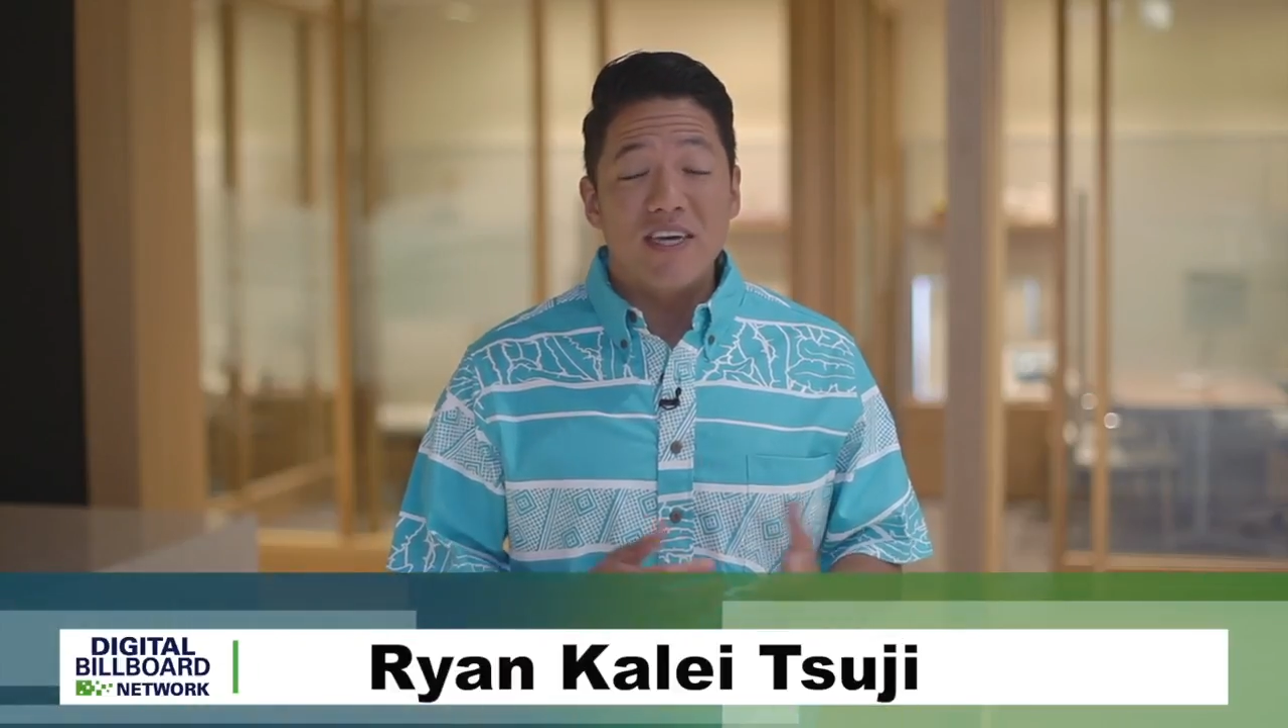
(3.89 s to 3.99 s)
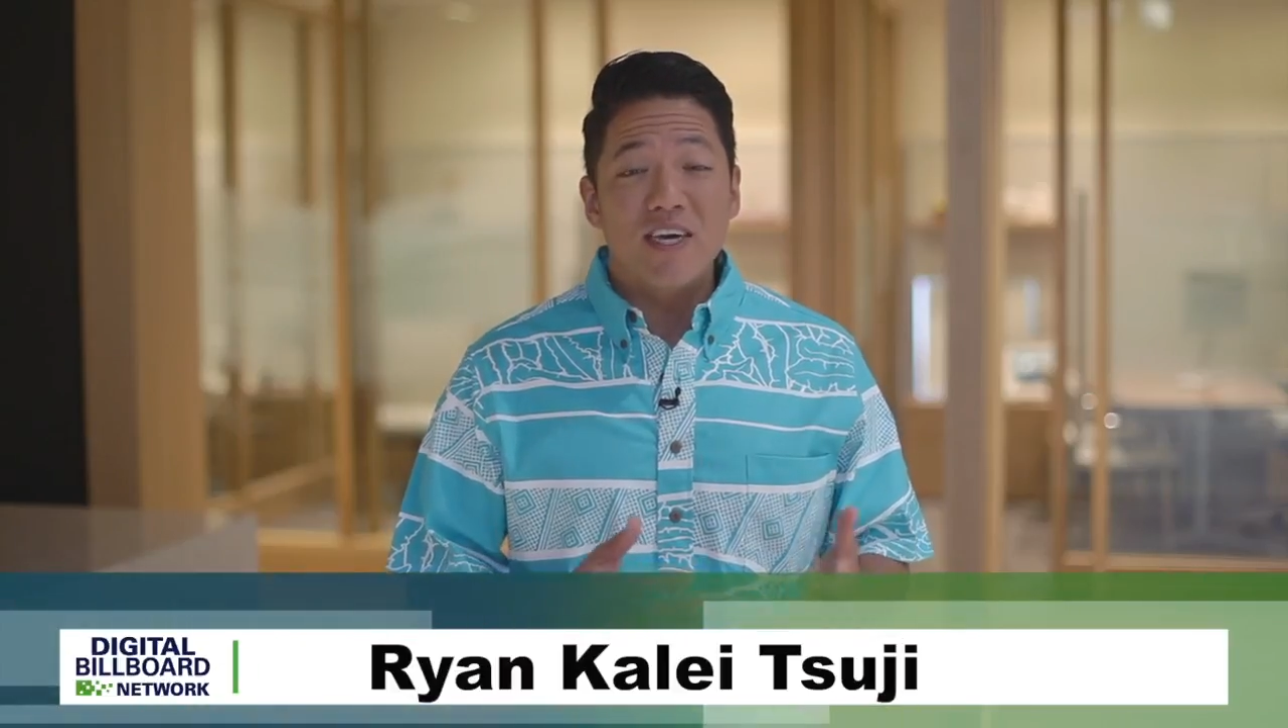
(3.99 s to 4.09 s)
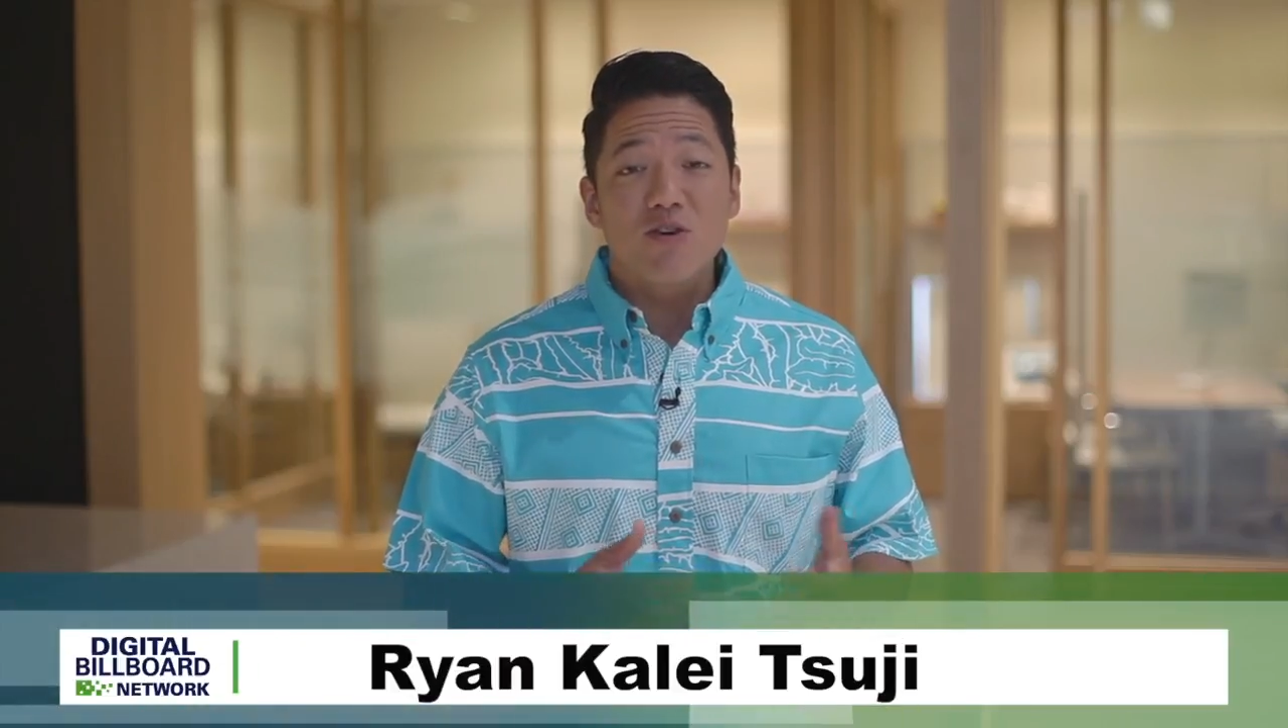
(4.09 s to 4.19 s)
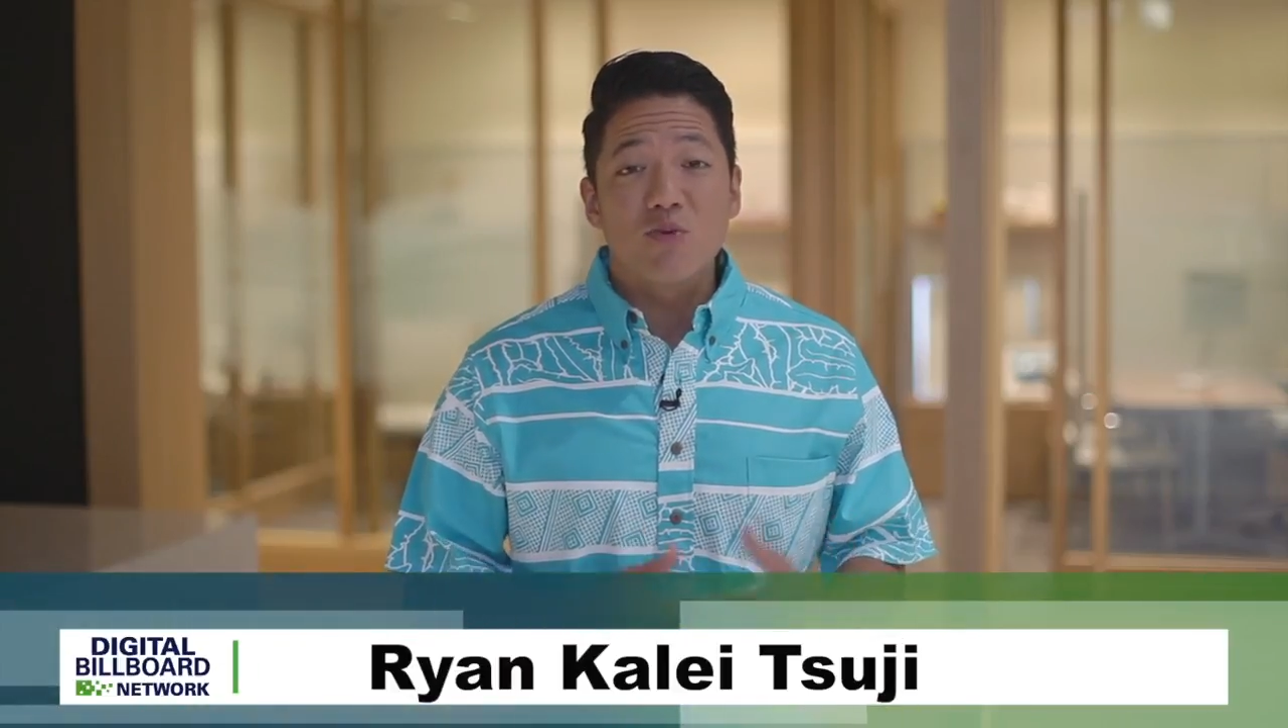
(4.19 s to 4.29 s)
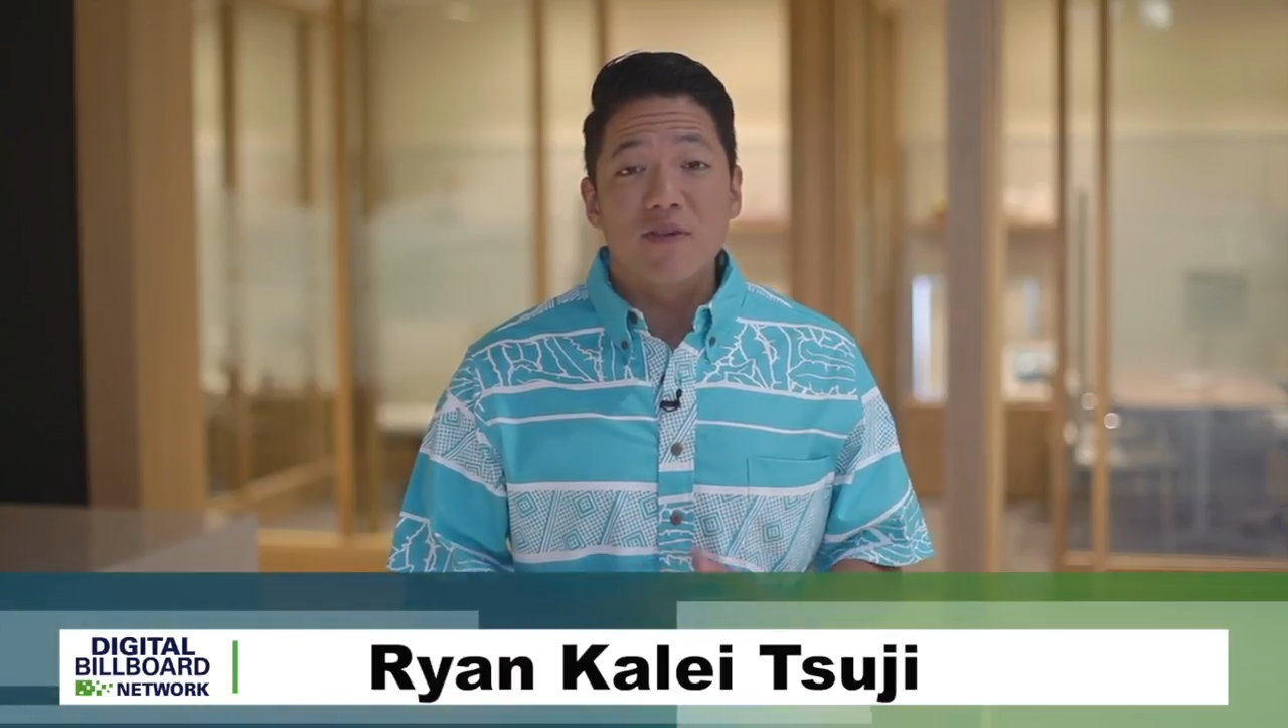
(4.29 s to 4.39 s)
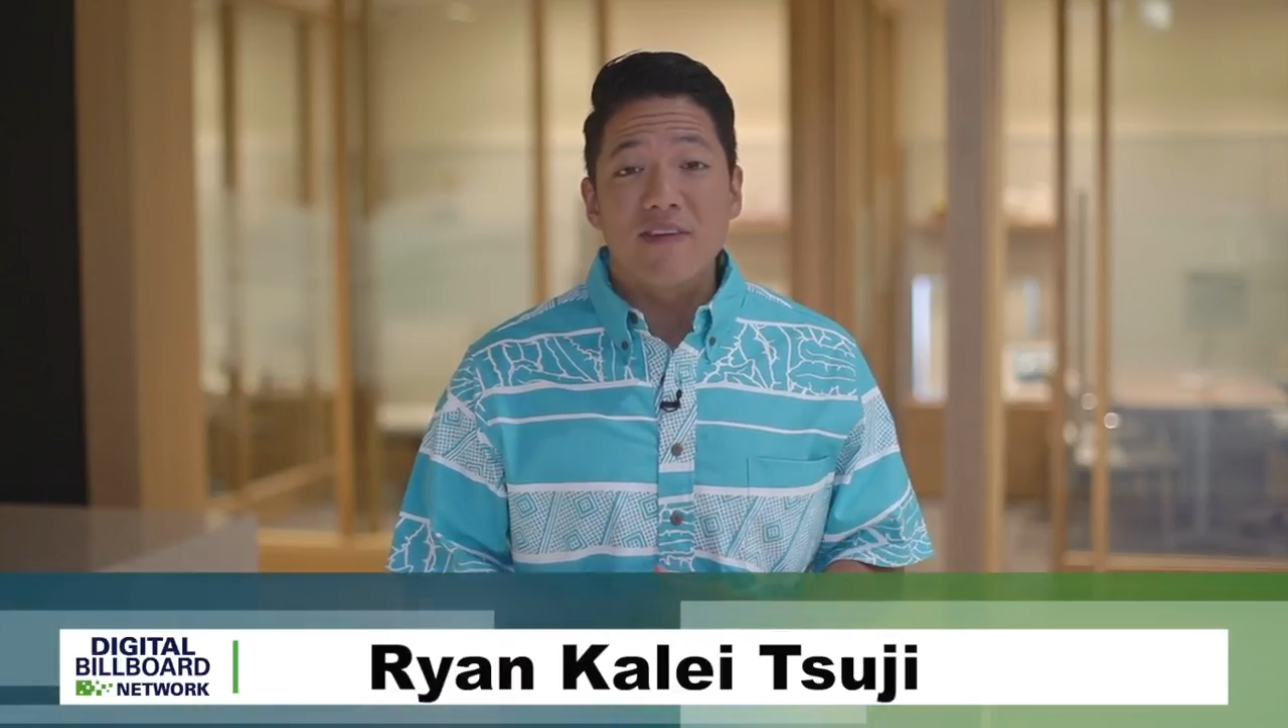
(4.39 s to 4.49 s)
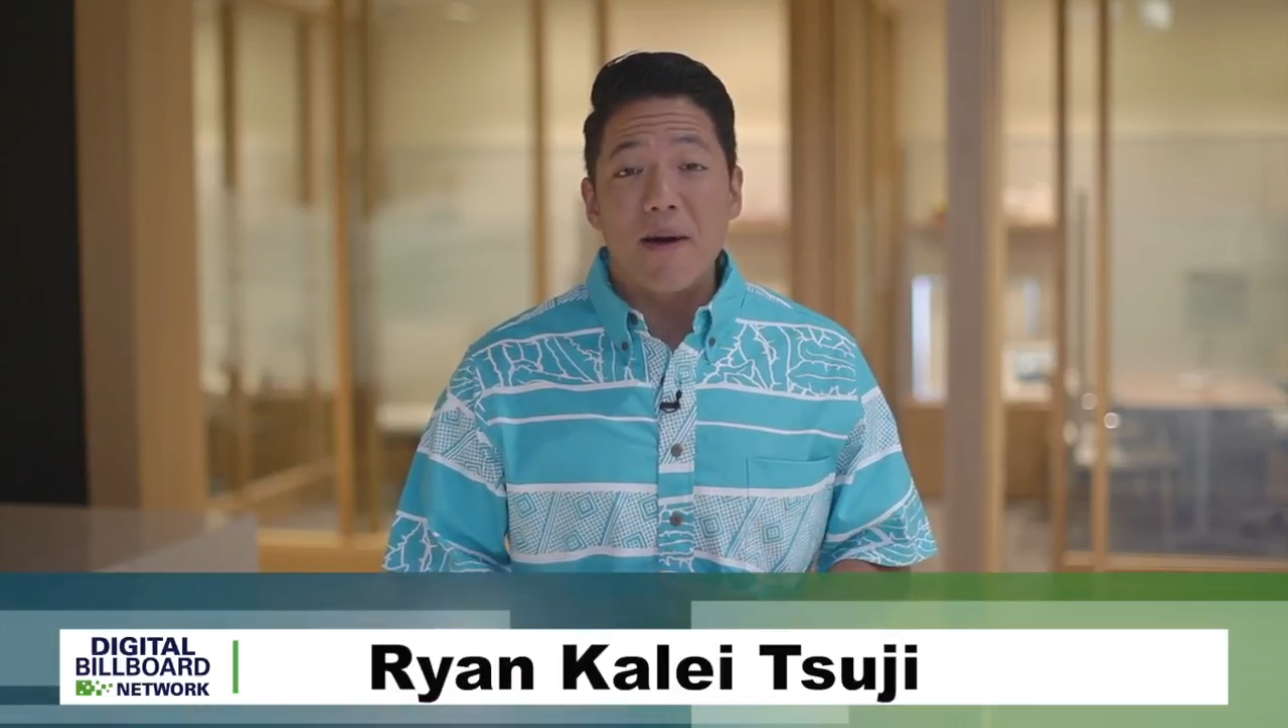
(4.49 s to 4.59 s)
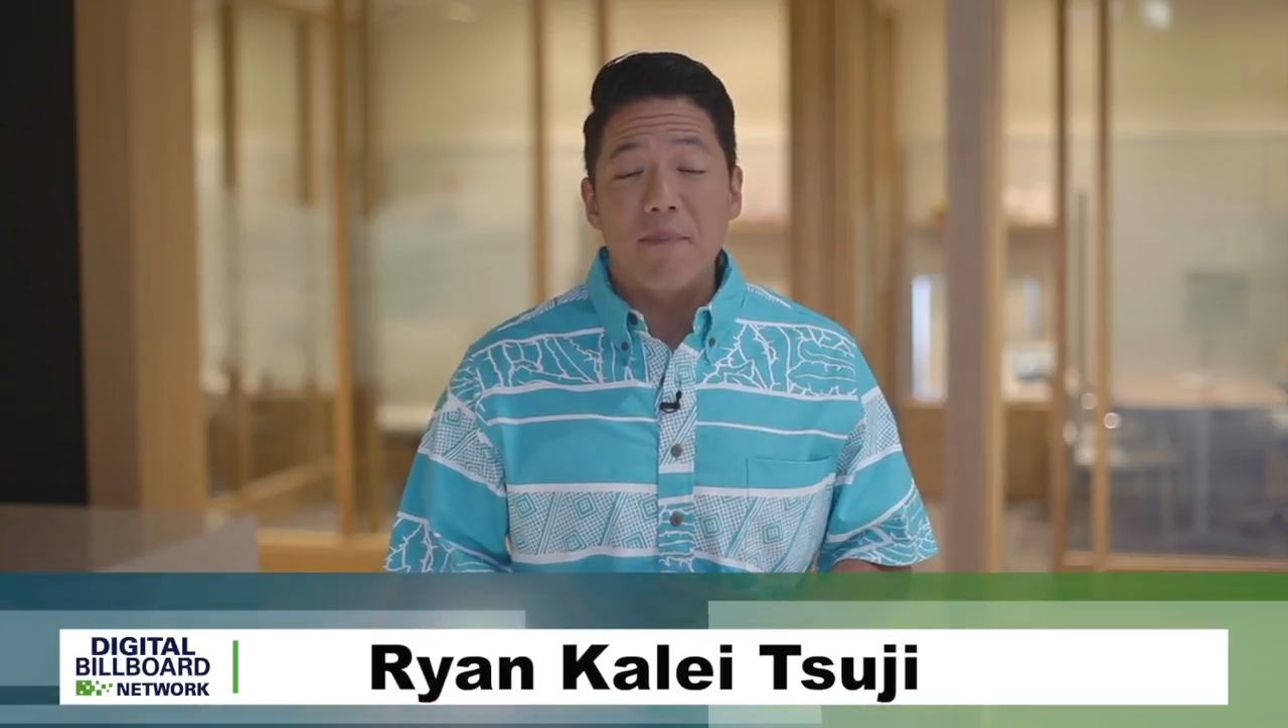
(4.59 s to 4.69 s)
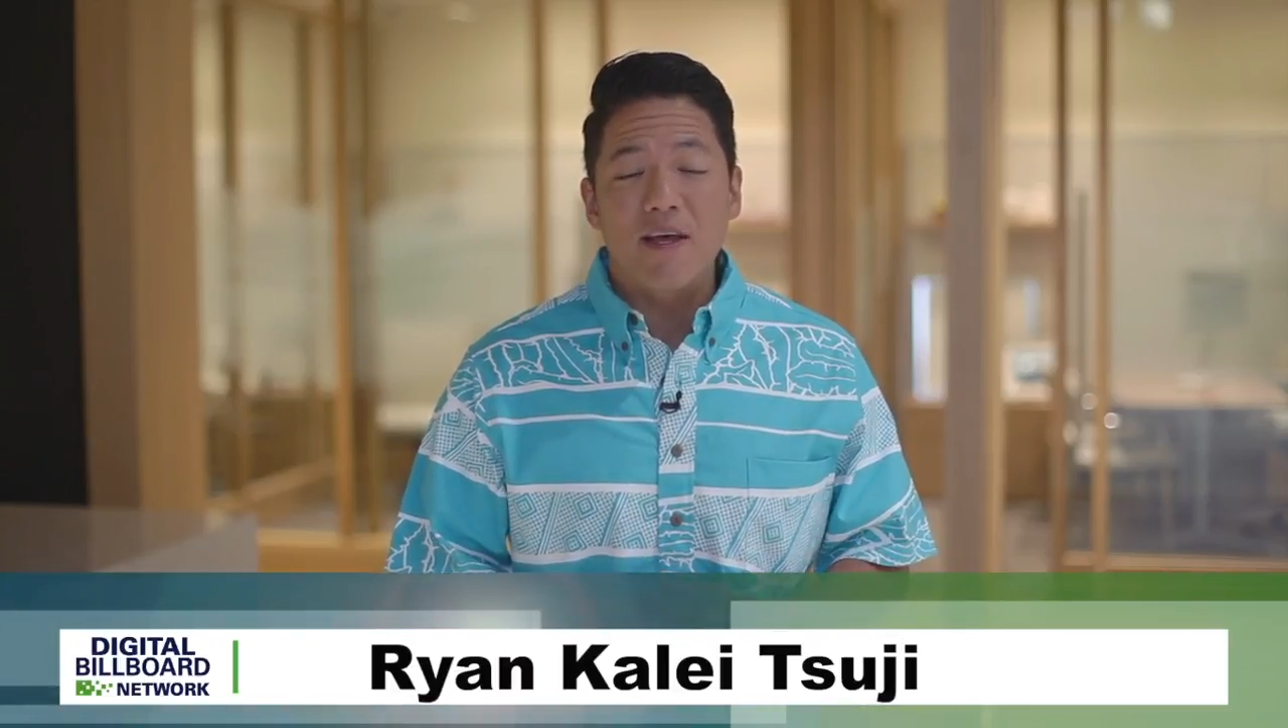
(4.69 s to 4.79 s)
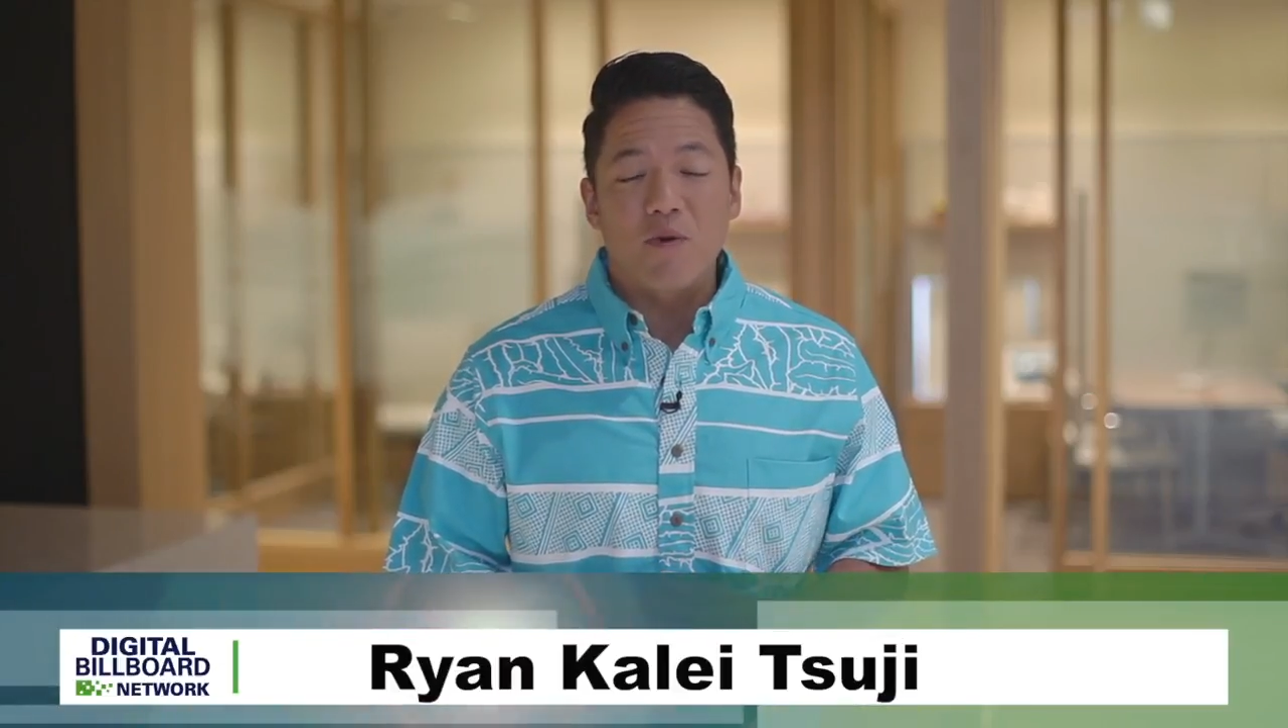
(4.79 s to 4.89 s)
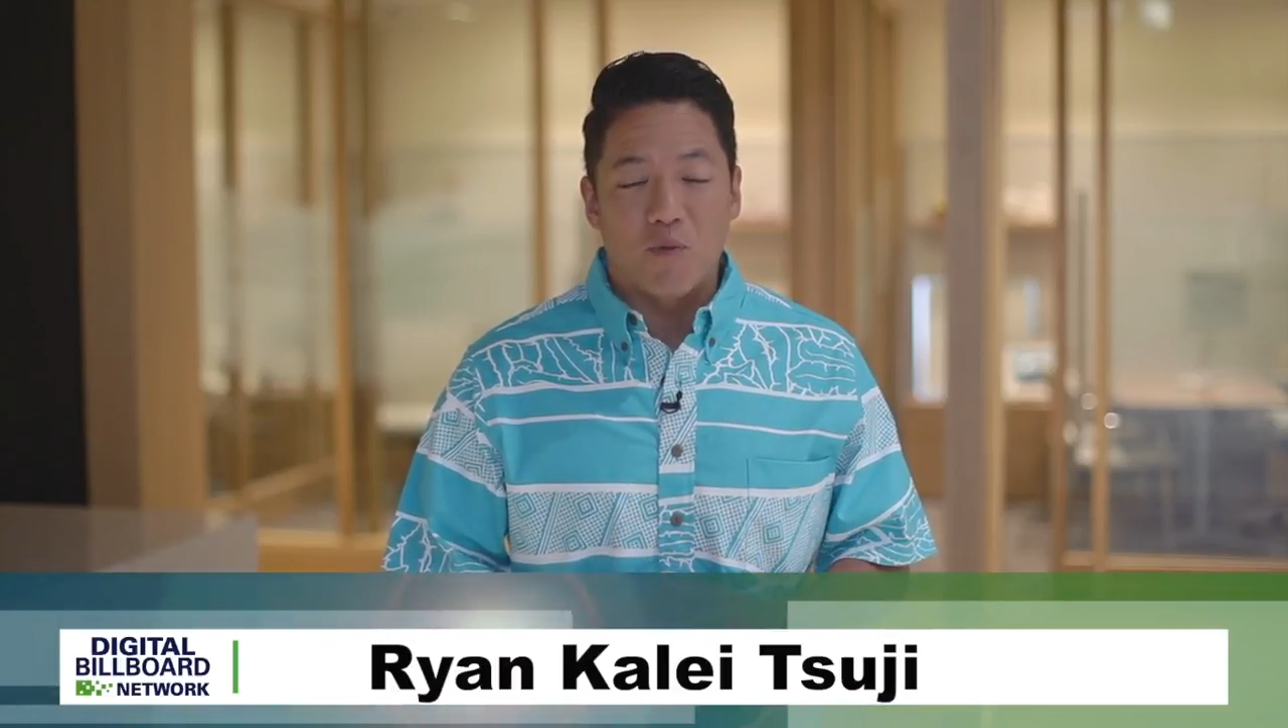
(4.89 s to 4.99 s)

Here's what's happening